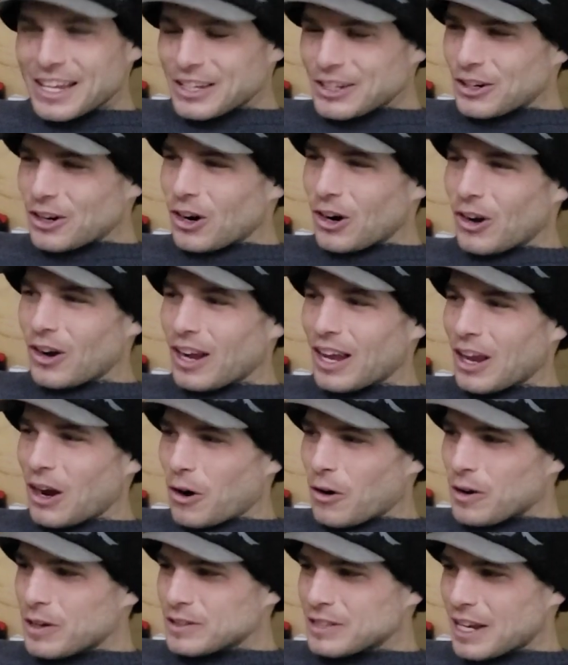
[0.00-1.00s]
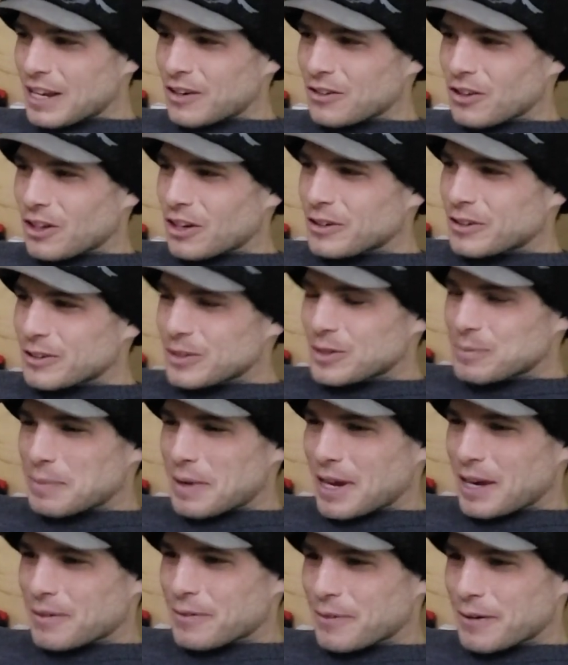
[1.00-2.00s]
I always had a lot of
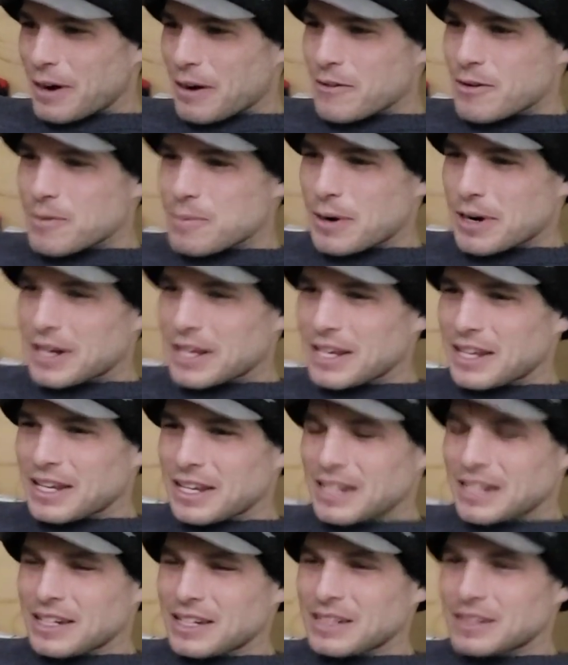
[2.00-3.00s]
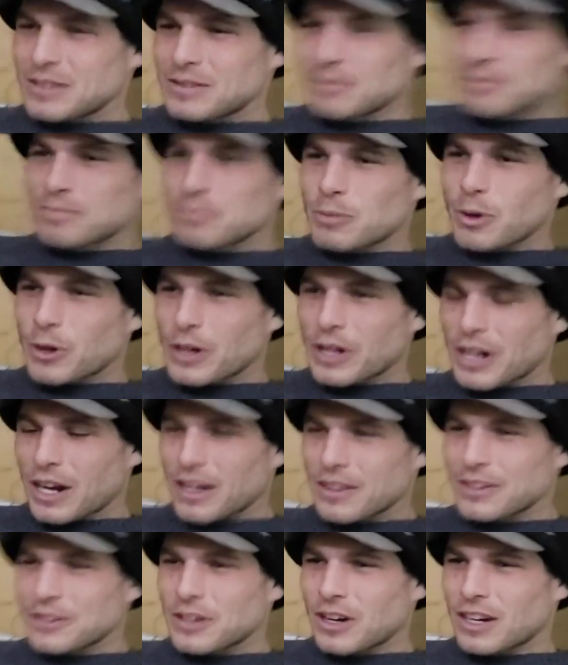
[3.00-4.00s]
respect for everybody putting
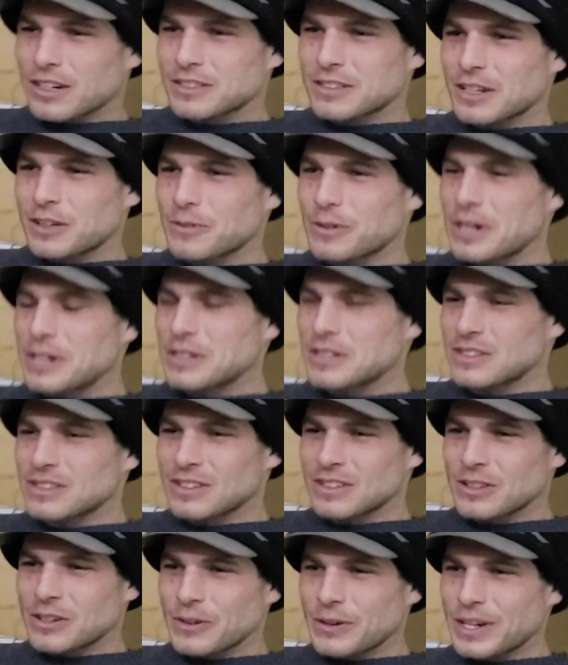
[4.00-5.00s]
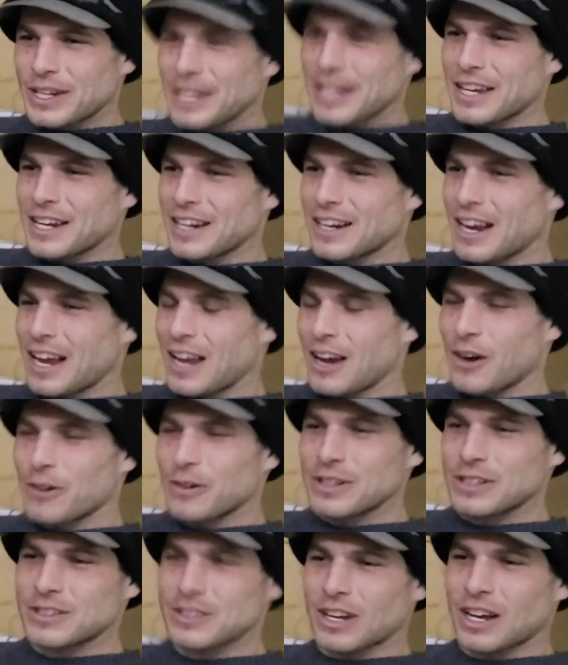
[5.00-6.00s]
on the dog sled races and doing it, and I
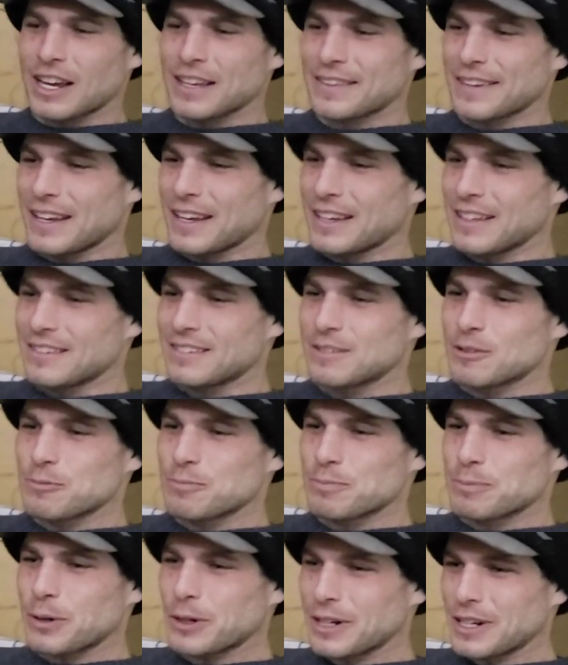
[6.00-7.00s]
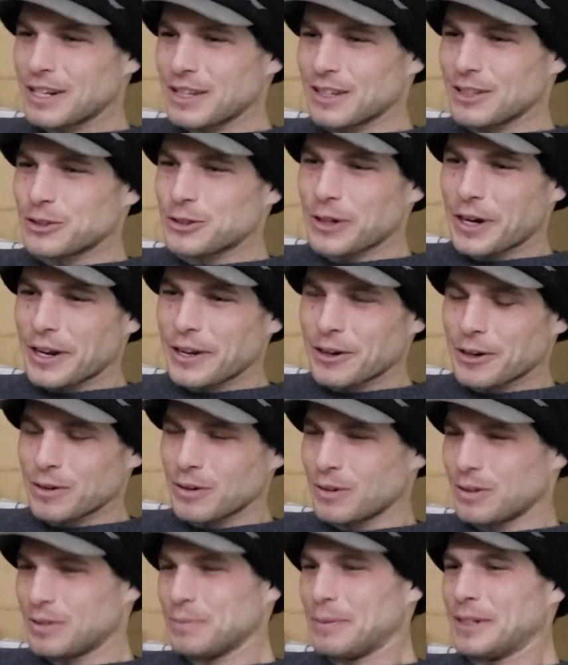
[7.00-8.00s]
always thought that putting in the
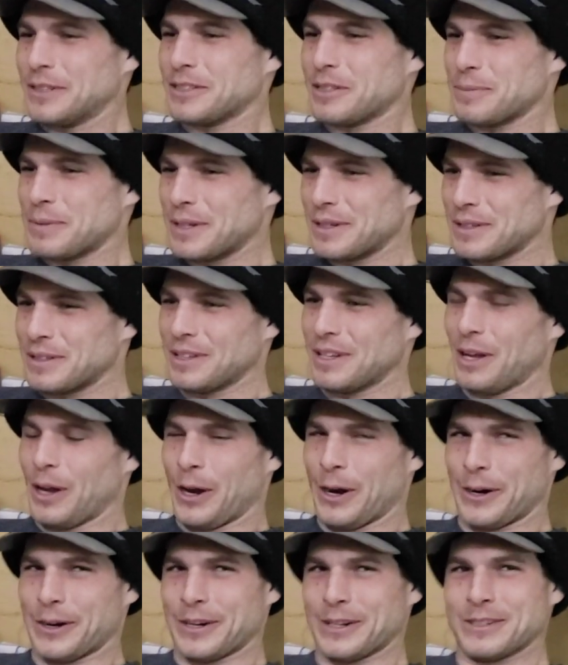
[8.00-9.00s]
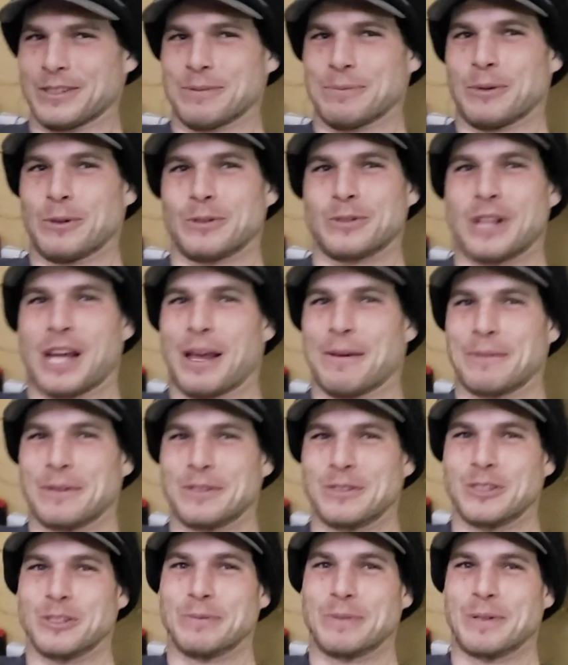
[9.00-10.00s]
trail, it must have been the hardest and most
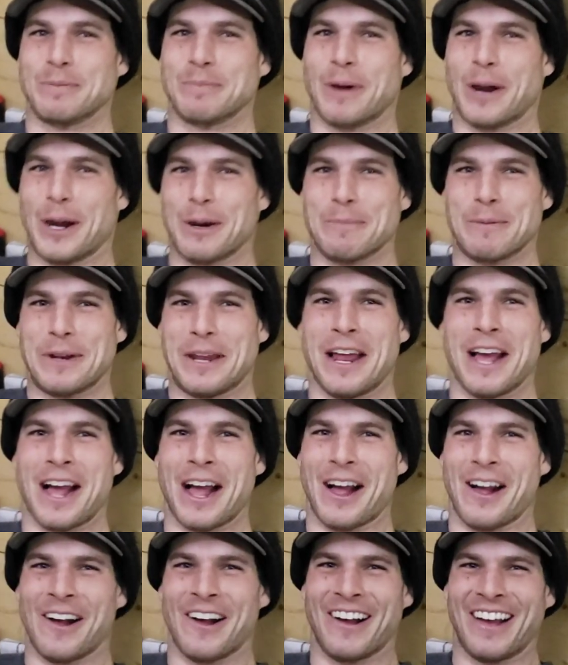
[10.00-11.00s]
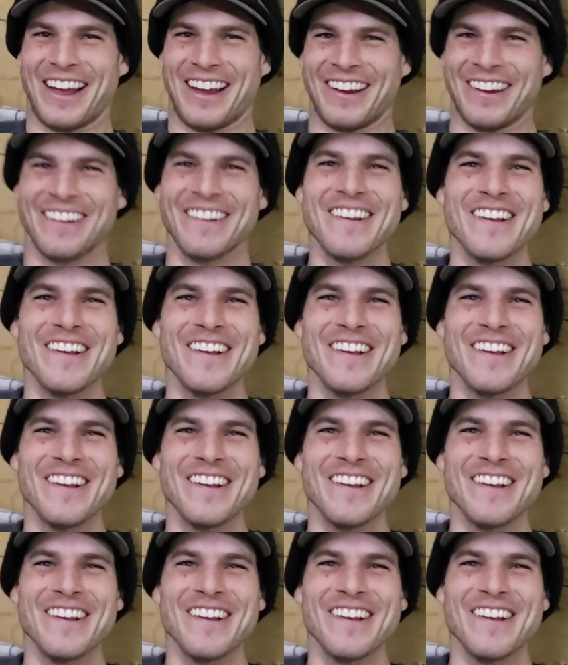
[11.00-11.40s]
time-consuming part, but now I